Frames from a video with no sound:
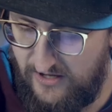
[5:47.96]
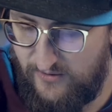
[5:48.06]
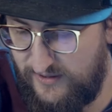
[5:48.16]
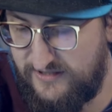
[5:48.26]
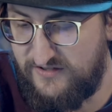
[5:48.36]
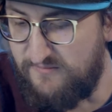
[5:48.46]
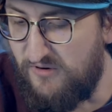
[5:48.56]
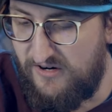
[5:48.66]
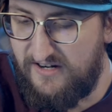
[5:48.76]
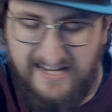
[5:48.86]
which is
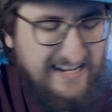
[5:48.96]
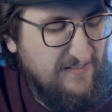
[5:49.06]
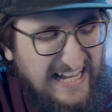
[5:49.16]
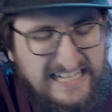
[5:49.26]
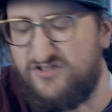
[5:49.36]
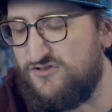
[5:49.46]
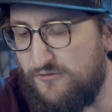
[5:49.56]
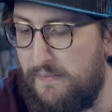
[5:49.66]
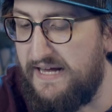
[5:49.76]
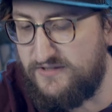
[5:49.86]
more kind of
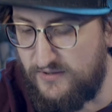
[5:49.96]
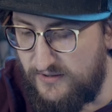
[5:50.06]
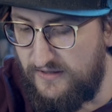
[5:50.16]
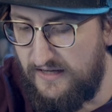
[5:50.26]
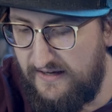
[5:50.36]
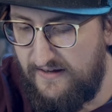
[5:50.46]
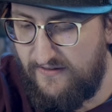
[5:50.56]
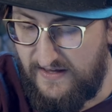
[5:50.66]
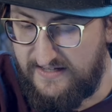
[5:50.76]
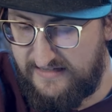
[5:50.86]
instrumental
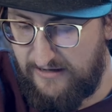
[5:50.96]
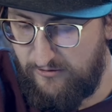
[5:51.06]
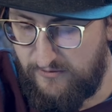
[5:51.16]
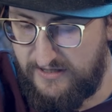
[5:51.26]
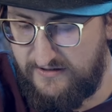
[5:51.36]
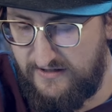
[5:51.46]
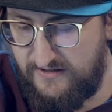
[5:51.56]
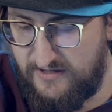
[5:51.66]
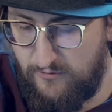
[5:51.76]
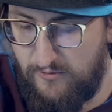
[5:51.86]
things that we want to do.
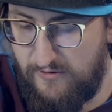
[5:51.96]
So we